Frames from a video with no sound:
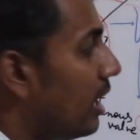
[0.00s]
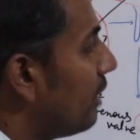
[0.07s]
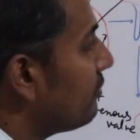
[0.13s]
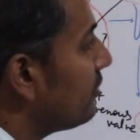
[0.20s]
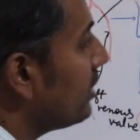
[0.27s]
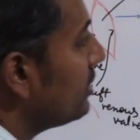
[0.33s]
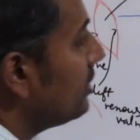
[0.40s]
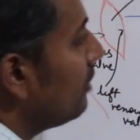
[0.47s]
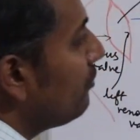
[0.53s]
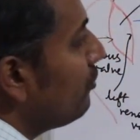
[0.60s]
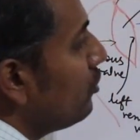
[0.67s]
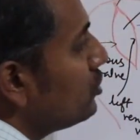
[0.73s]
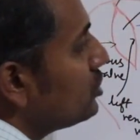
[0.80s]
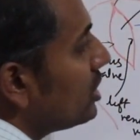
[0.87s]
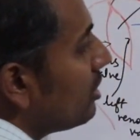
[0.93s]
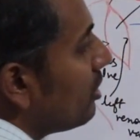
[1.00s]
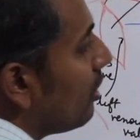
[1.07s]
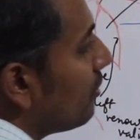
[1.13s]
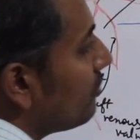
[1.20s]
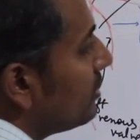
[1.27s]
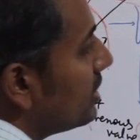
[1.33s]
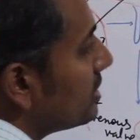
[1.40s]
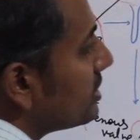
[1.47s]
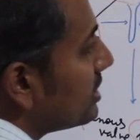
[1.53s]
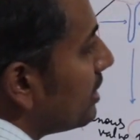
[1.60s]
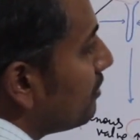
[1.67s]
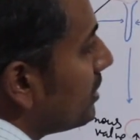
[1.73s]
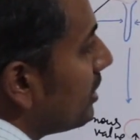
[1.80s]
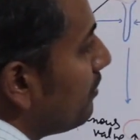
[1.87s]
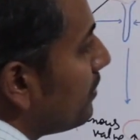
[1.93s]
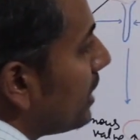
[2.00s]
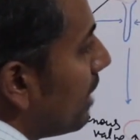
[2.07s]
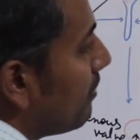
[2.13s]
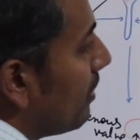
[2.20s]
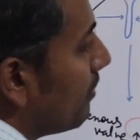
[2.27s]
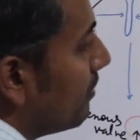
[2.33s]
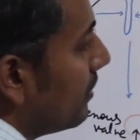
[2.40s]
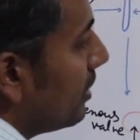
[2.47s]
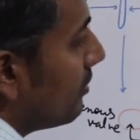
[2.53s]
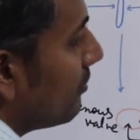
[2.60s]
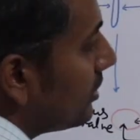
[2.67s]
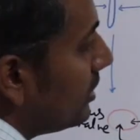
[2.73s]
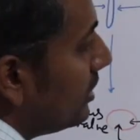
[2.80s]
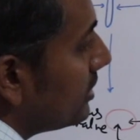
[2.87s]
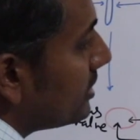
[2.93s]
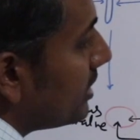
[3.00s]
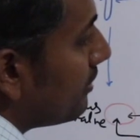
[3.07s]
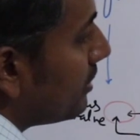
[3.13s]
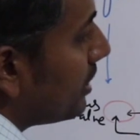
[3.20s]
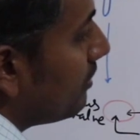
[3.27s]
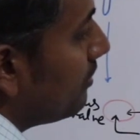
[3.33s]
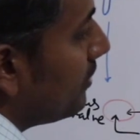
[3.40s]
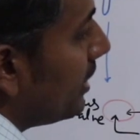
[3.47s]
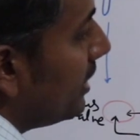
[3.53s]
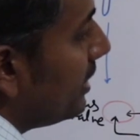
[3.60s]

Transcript: after the fusion of this septum primum with the septum